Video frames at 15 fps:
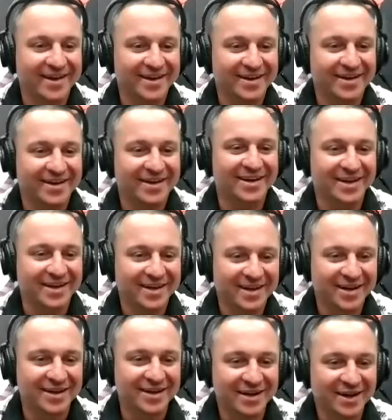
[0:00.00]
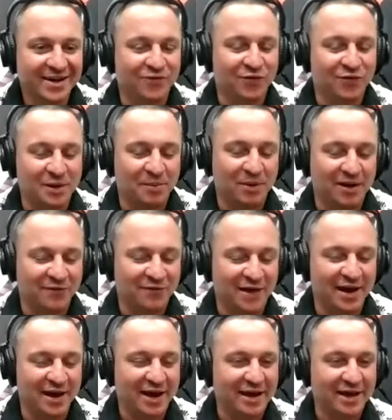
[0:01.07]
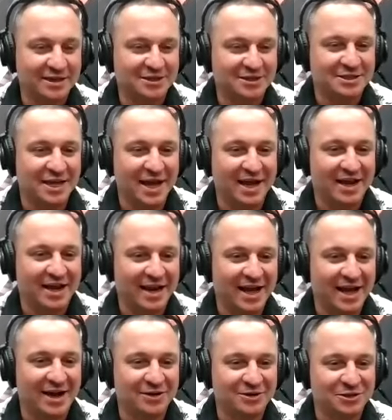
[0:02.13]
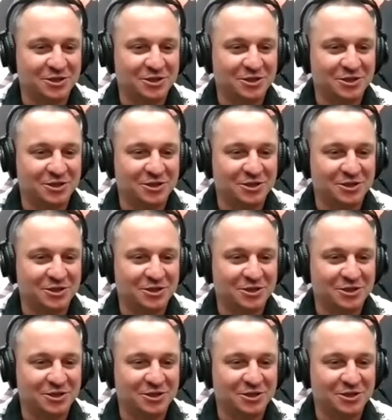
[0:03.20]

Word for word: yeah. right? I just free buffet and just hanging out,